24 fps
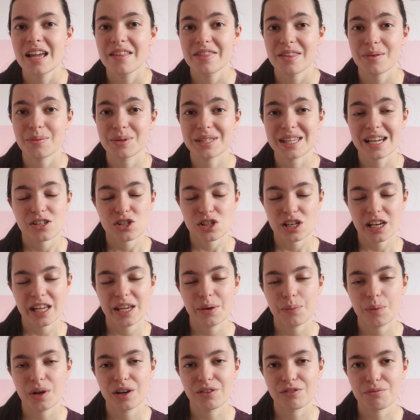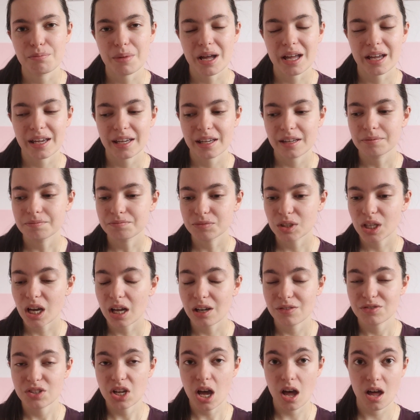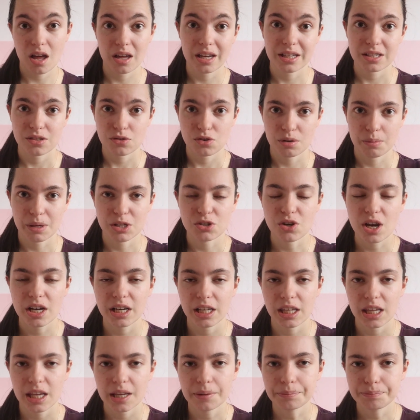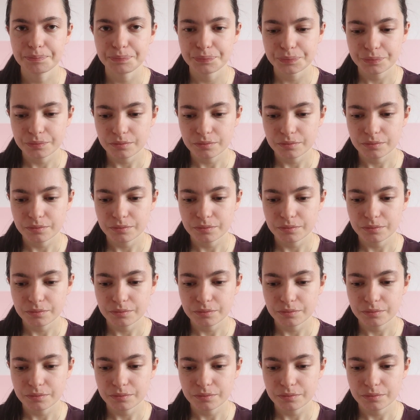that was actually one of my kind of targets during my training year.